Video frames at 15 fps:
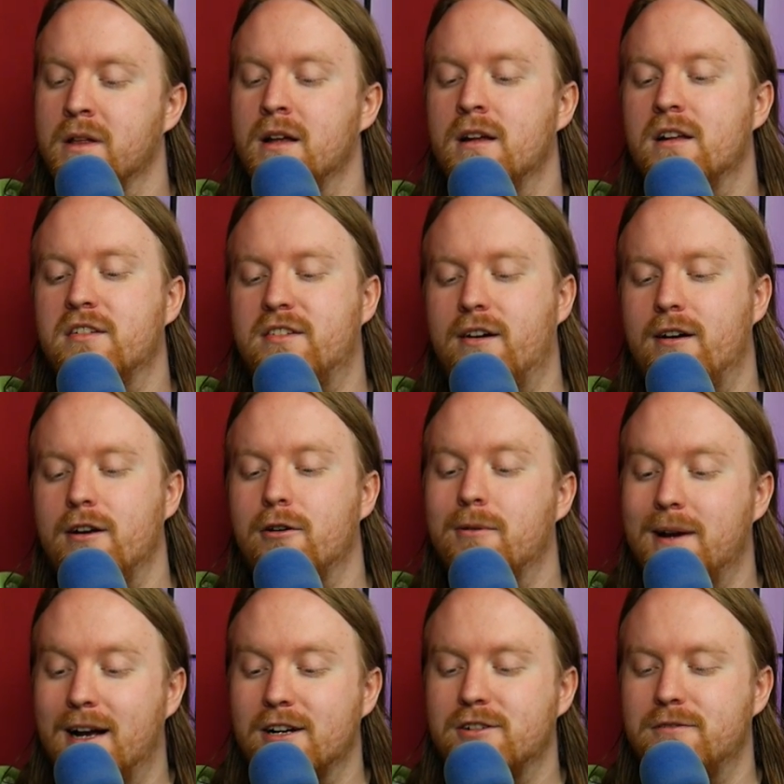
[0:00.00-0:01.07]
Mm. Sarah, your
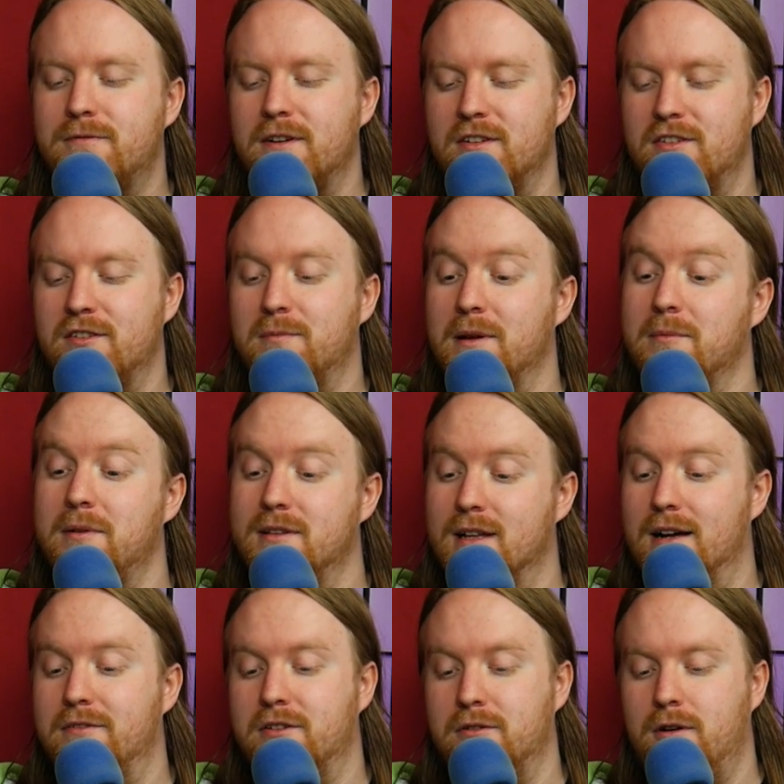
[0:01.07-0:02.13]
reaction faces make me
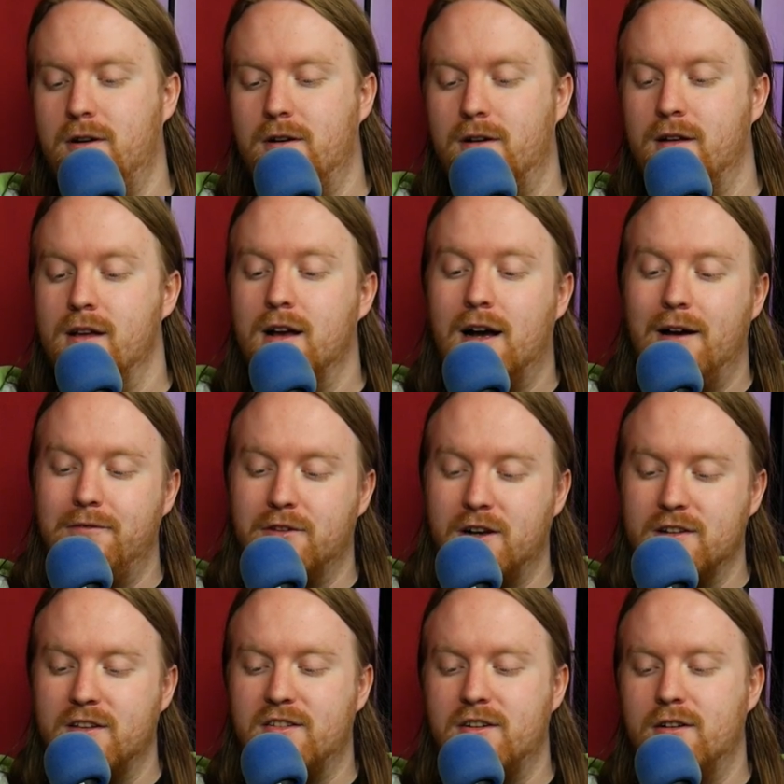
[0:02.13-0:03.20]
laugh so hard. Oh, I've
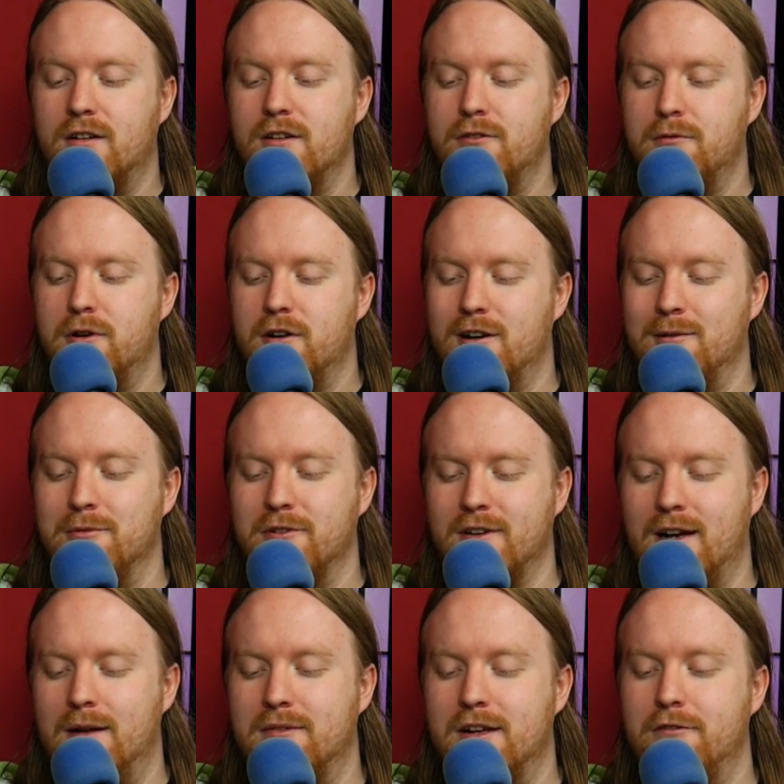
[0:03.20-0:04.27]
talked you. to Sarah on Twitter a couple
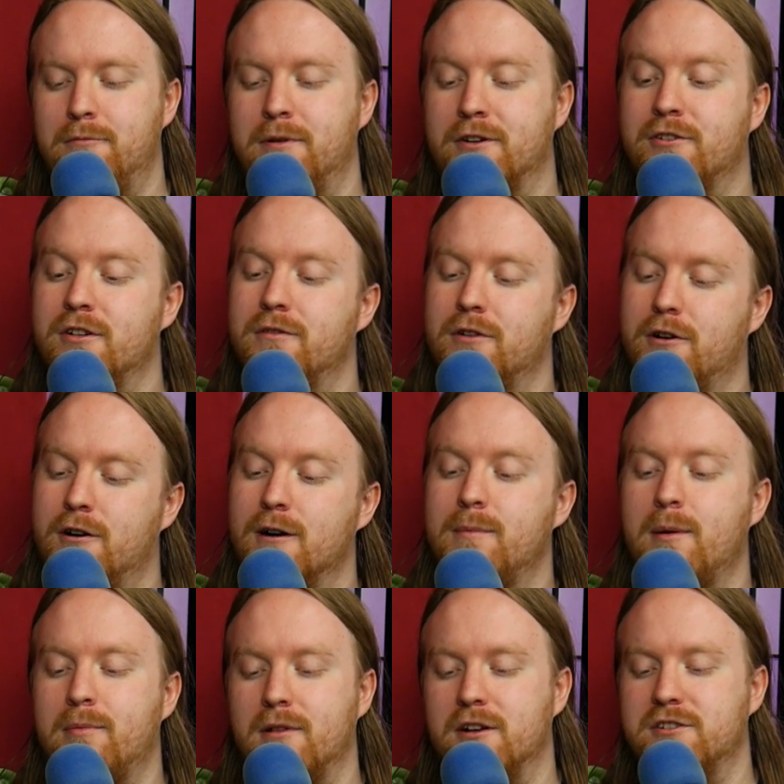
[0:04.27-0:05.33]
times. I have a picture of a
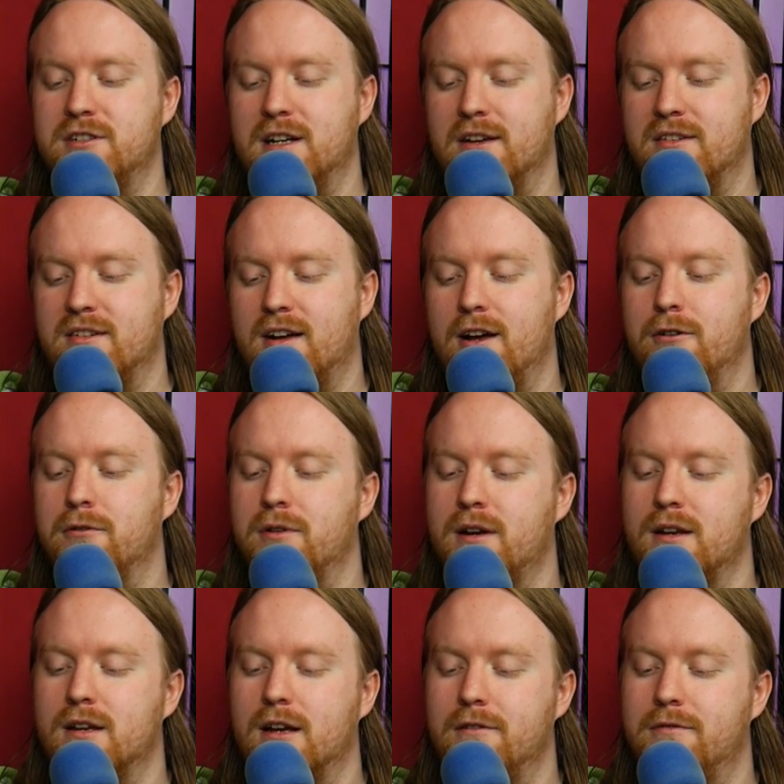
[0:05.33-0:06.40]
Kirby plushie outside
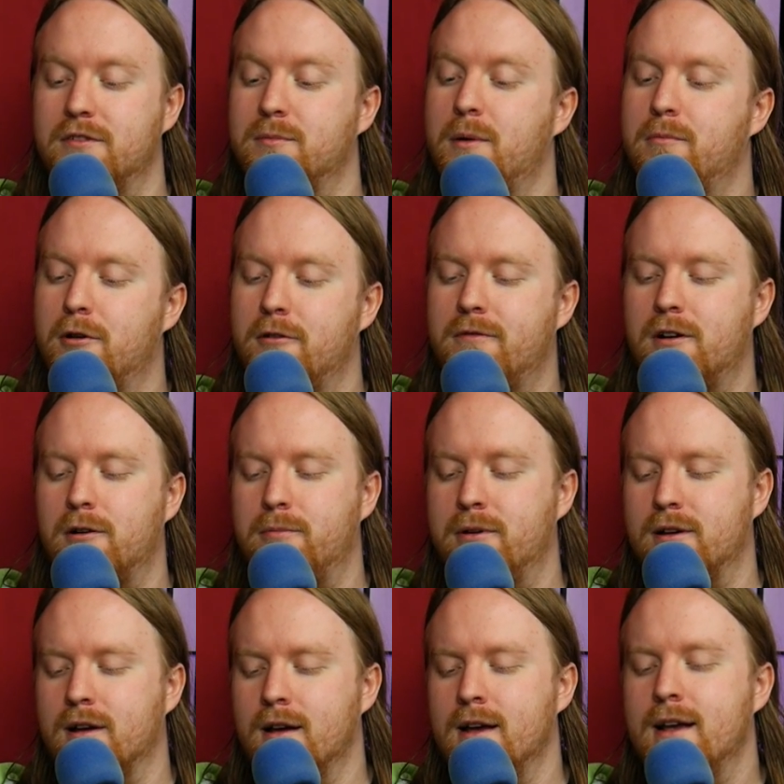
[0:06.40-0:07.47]
holding a knife as my profile
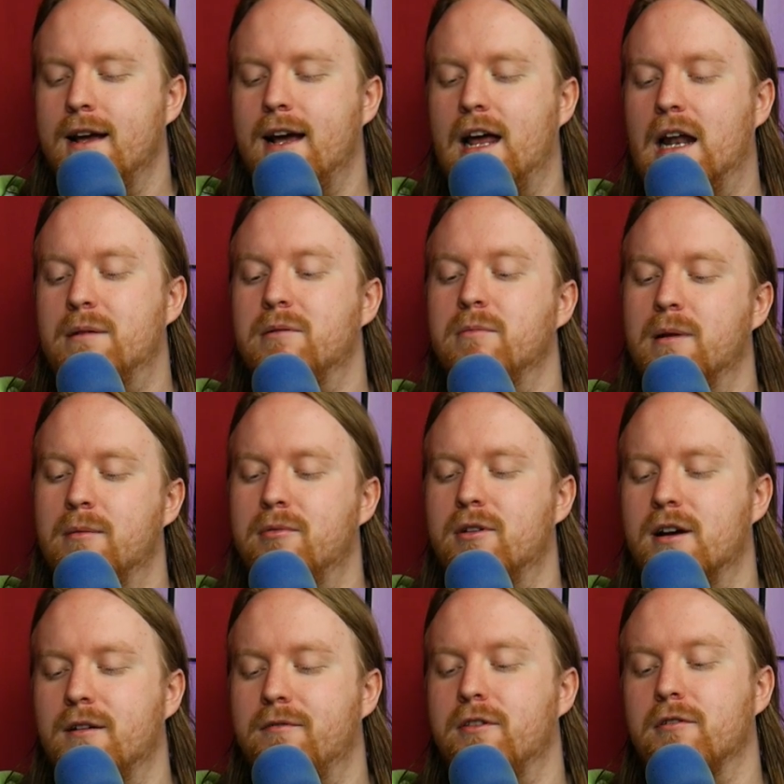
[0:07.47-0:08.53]
pic. Yeah. And I'm a member
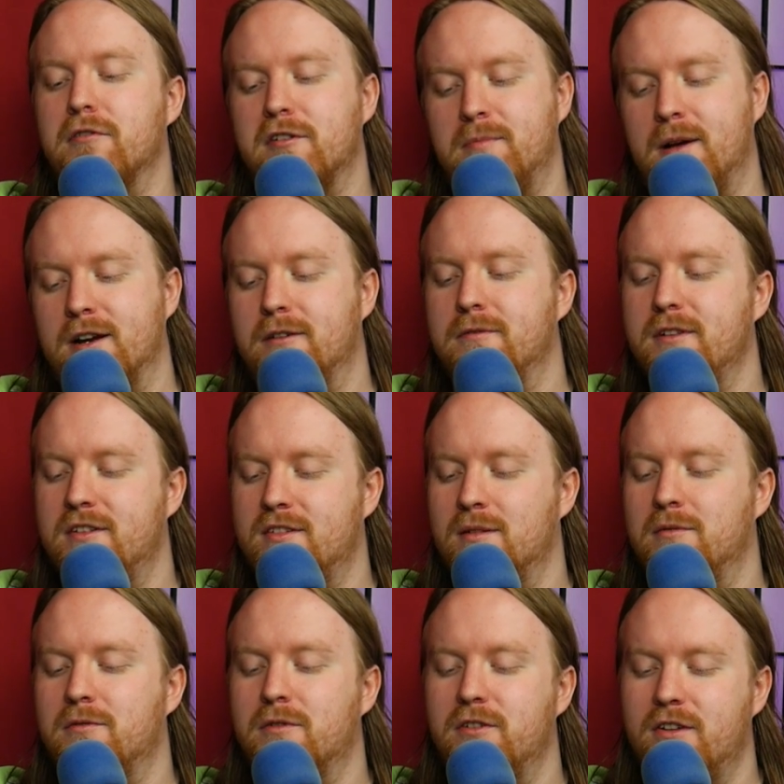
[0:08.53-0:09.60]
of the Respectfully
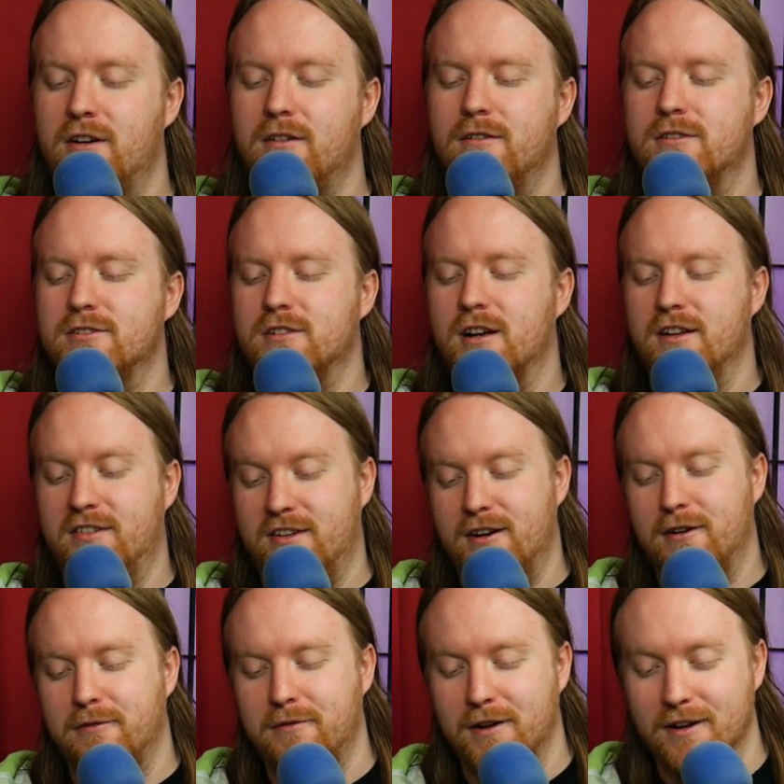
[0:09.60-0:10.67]
Simps for uh,
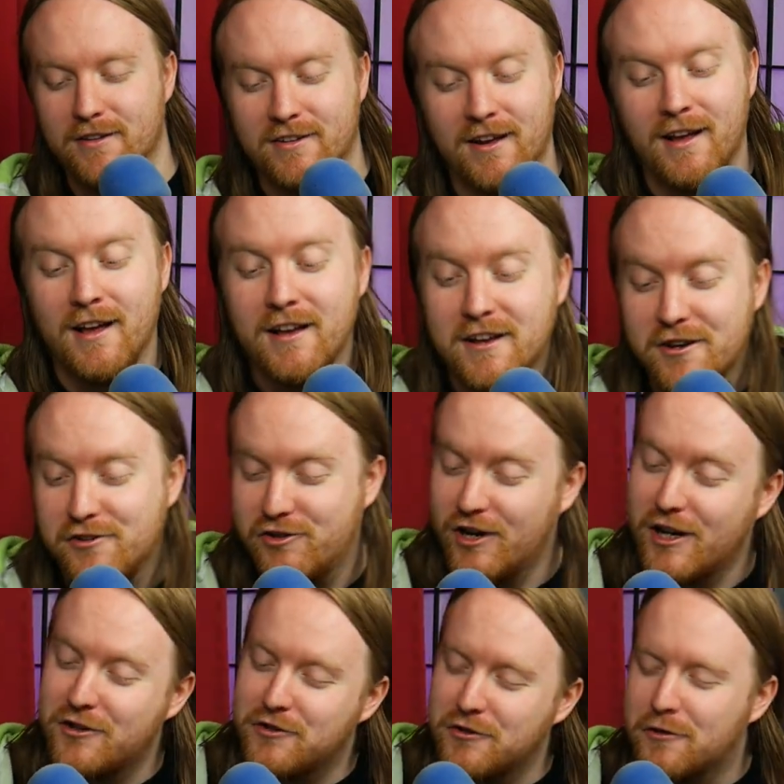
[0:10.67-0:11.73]
Sarah fans. Nice.
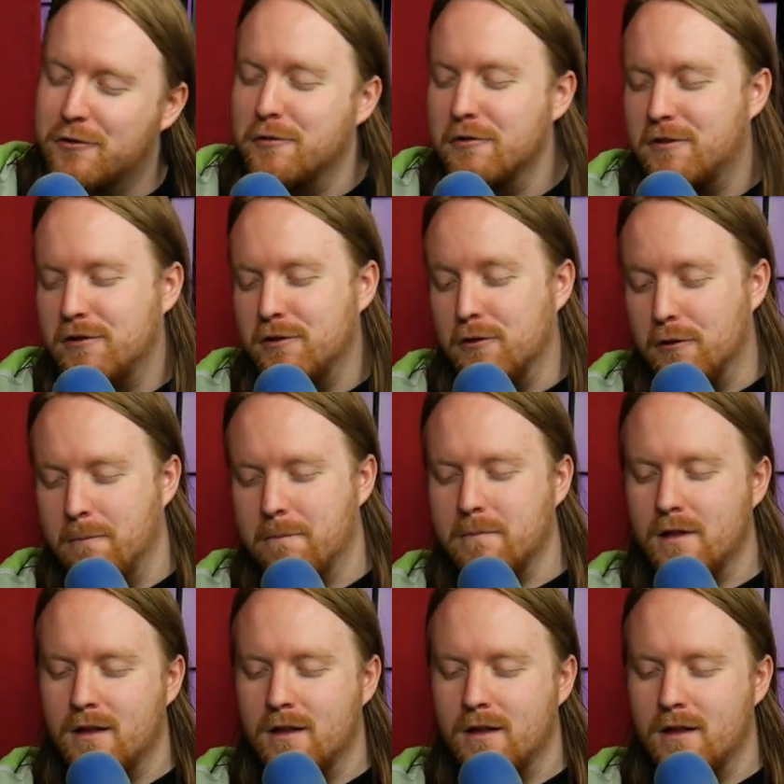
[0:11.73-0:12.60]
Josh, you're cool too.